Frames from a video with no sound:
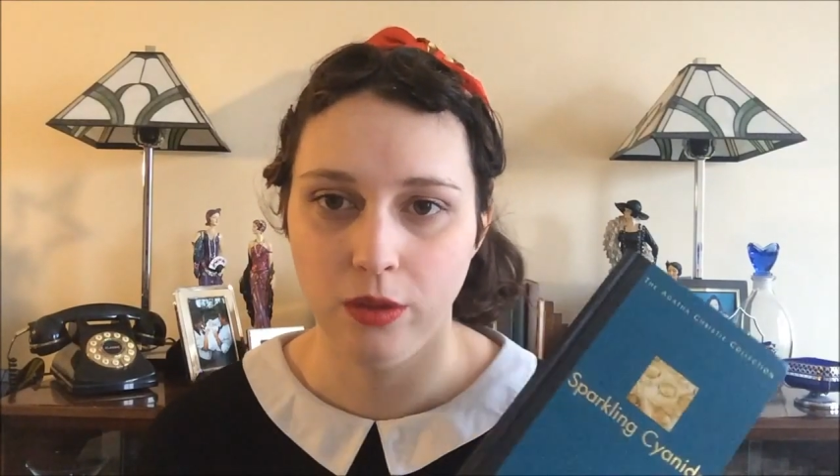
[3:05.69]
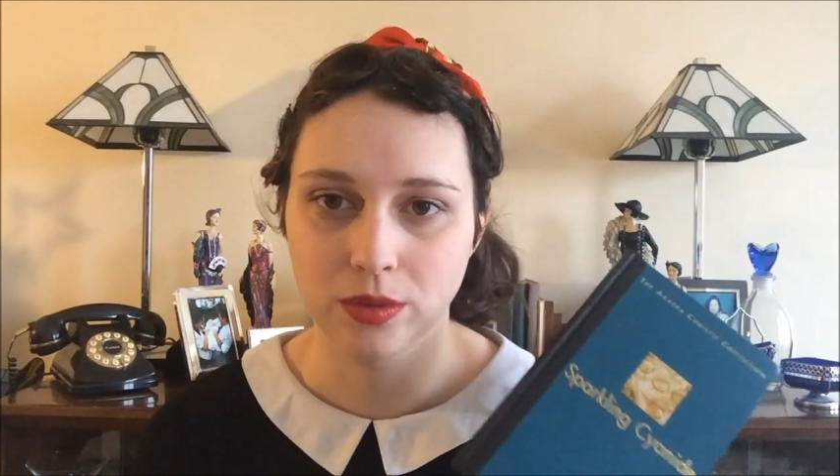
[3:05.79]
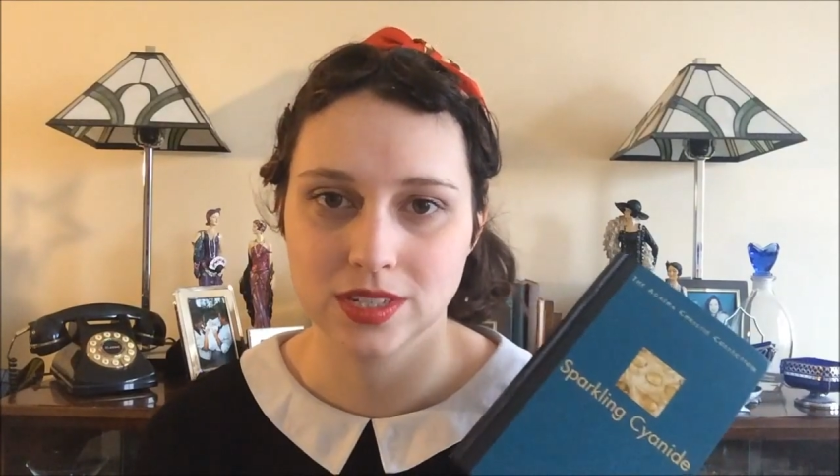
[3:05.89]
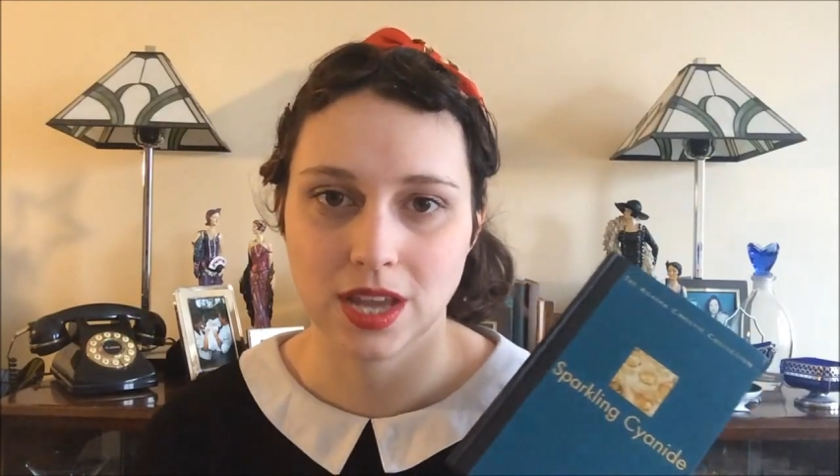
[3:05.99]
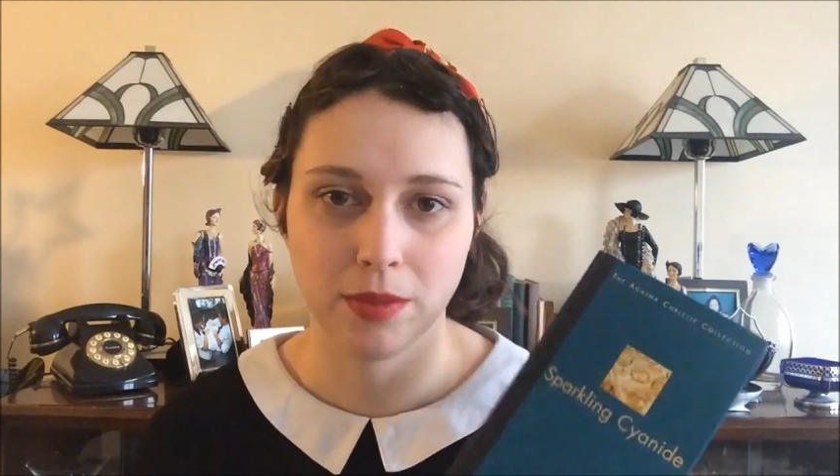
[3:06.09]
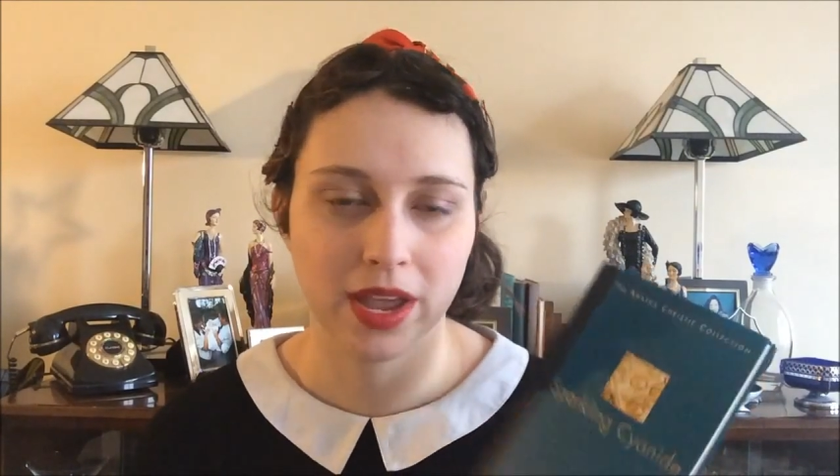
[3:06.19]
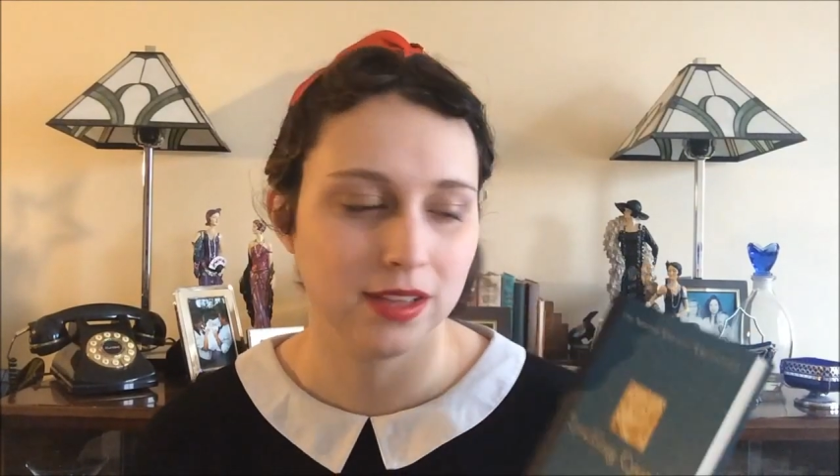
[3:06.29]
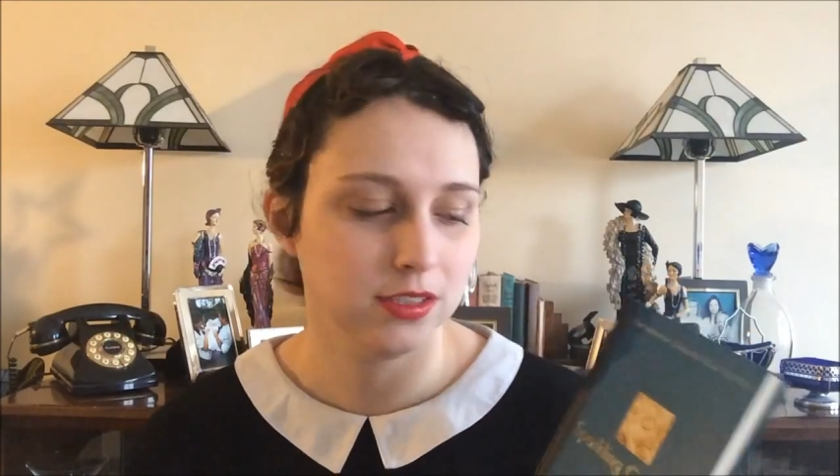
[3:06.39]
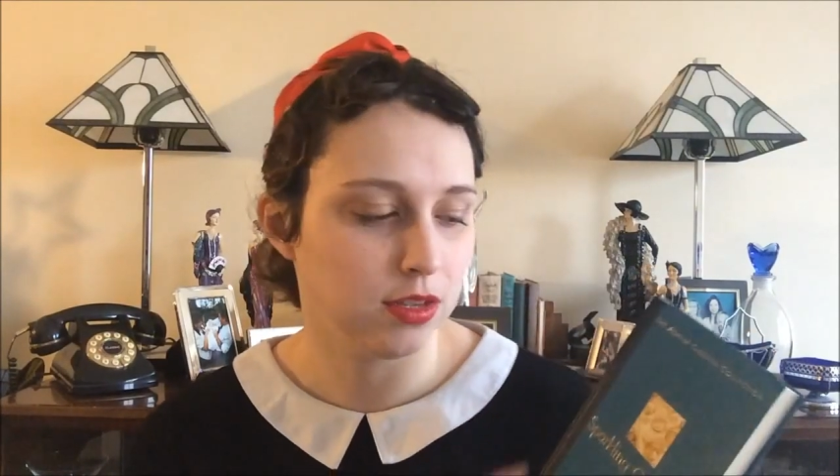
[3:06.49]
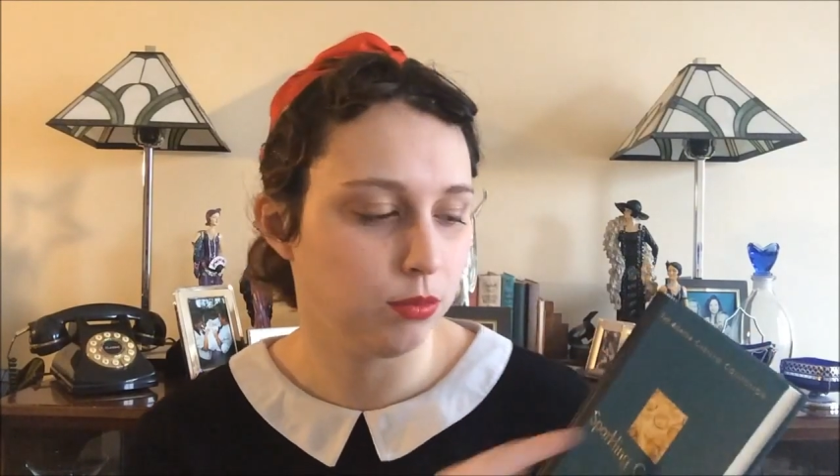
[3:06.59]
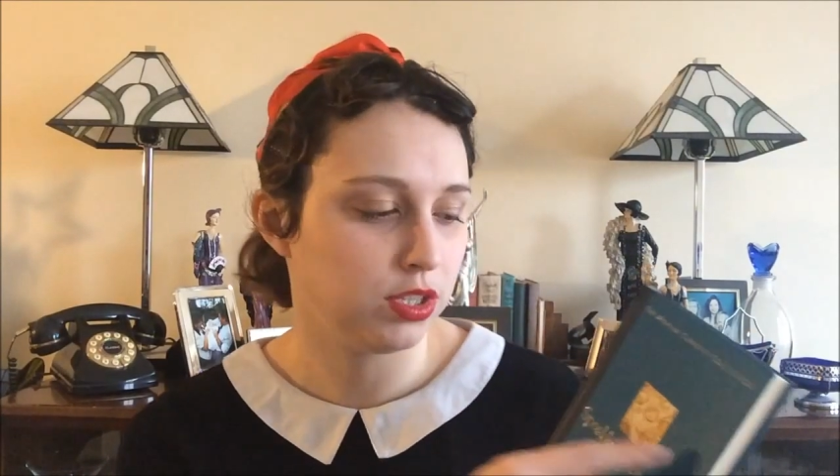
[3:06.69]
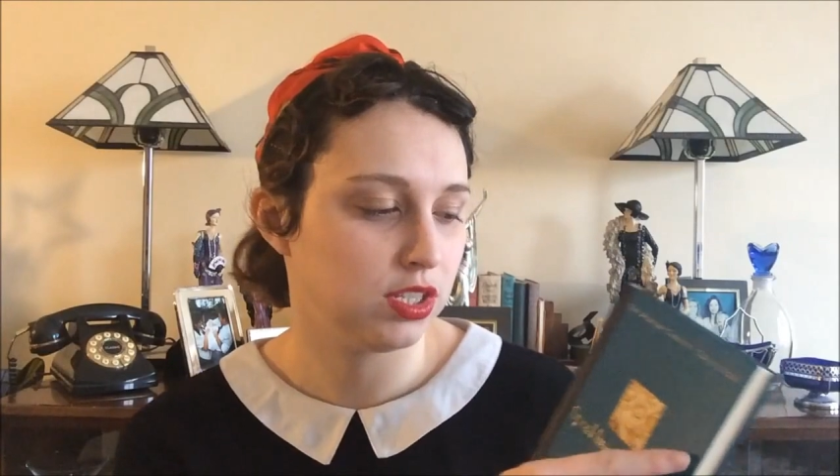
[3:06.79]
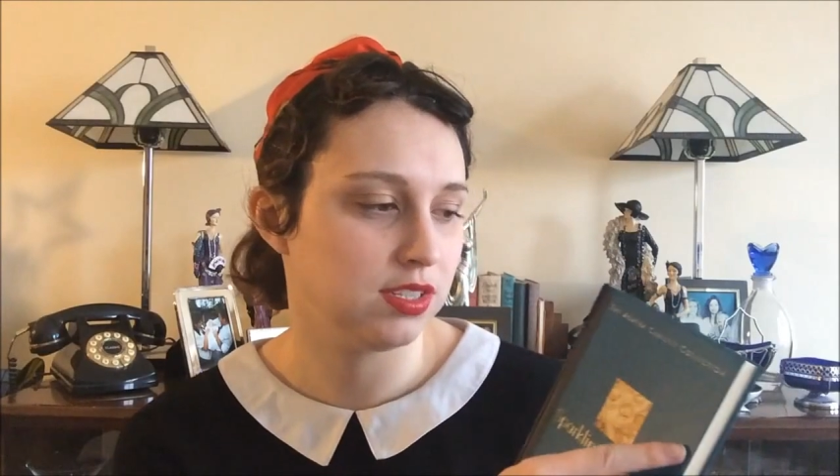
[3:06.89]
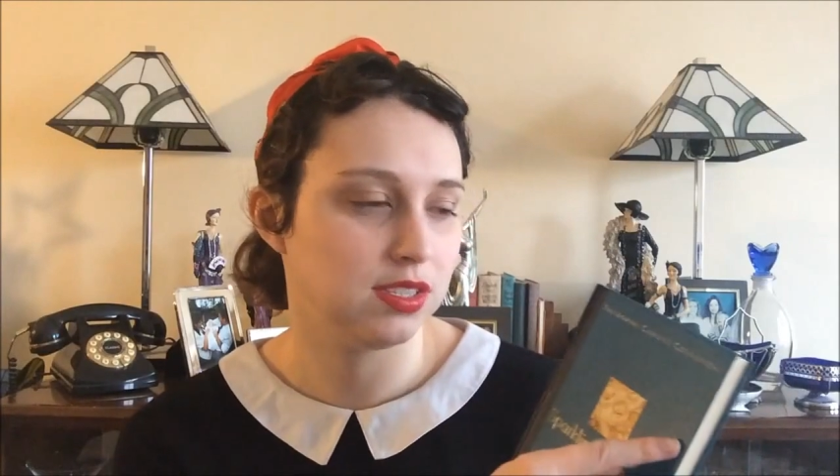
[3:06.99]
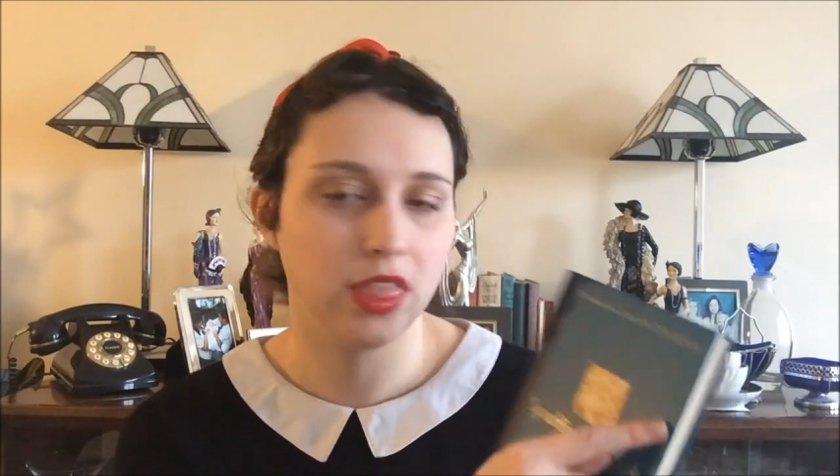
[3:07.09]
I want to get my hands on,
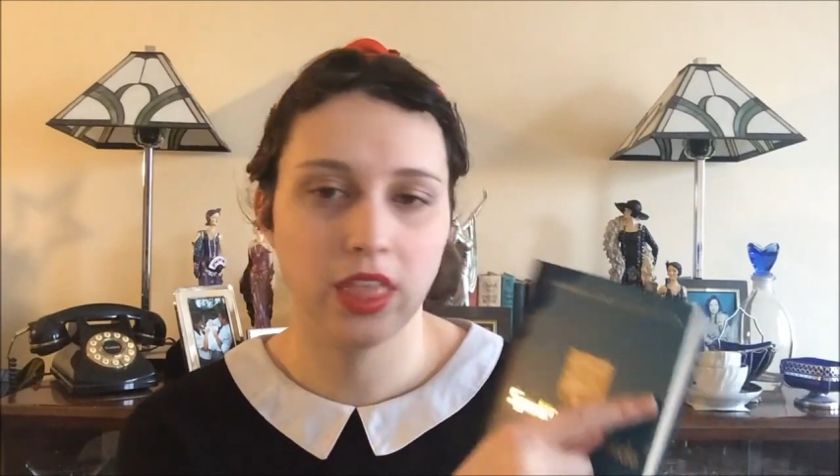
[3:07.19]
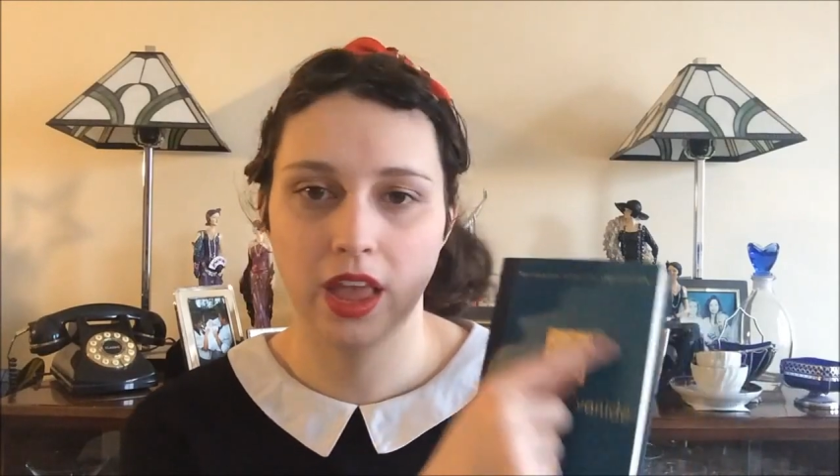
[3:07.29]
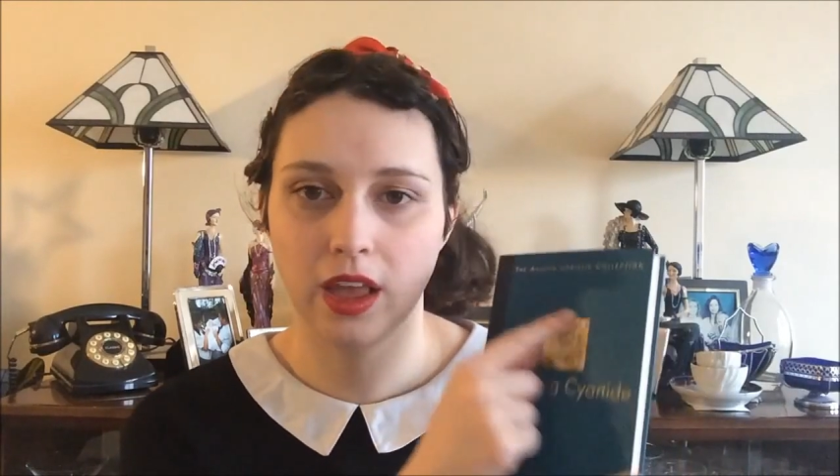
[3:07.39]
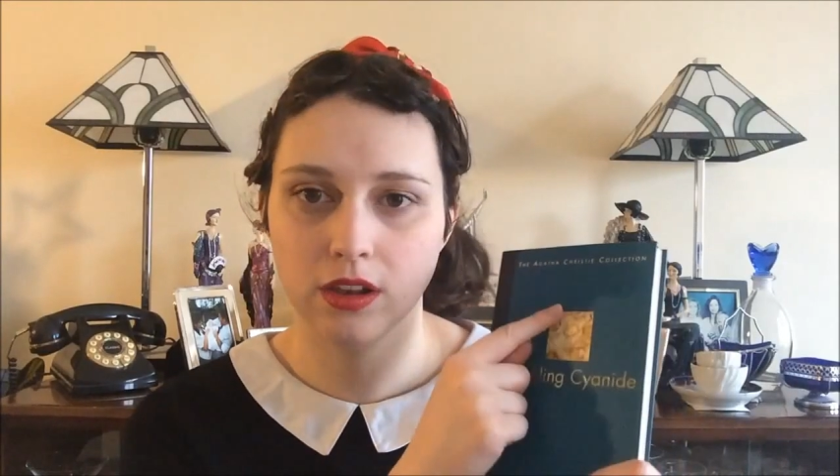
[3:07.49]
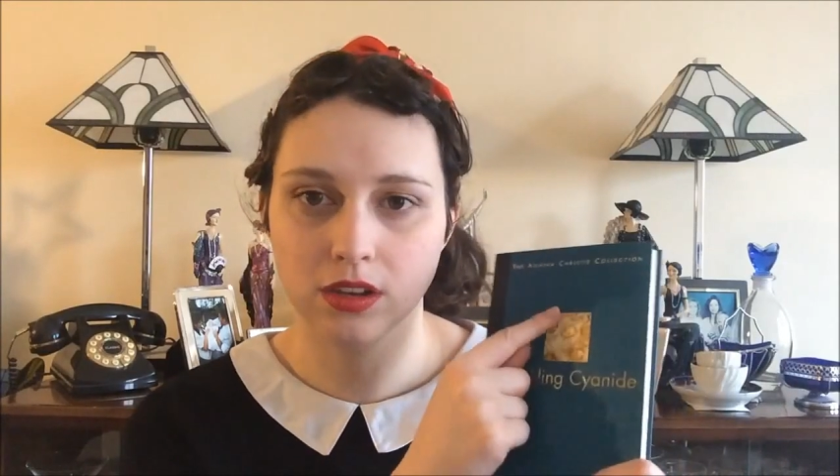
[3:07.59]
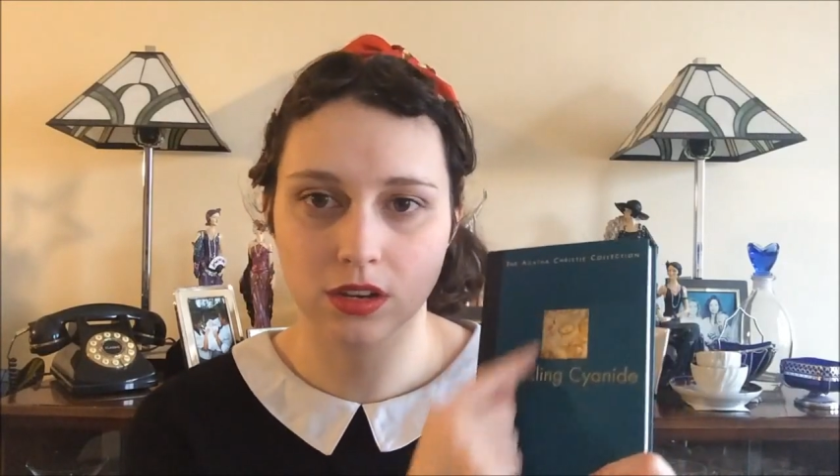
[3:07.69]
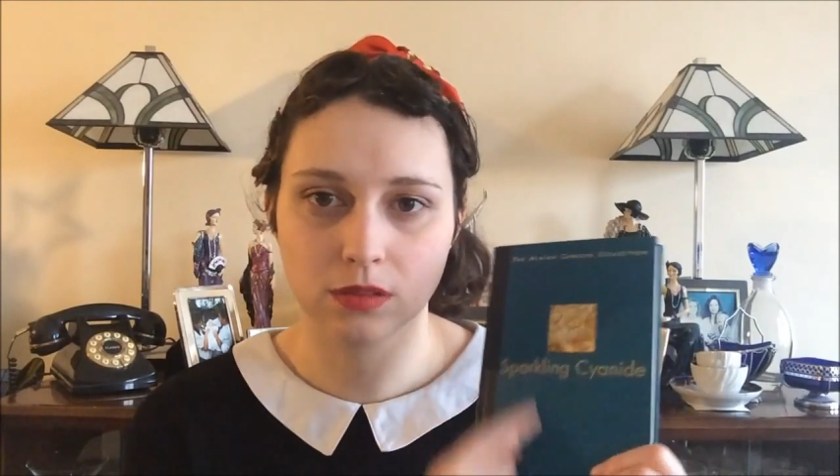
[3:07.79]
which is the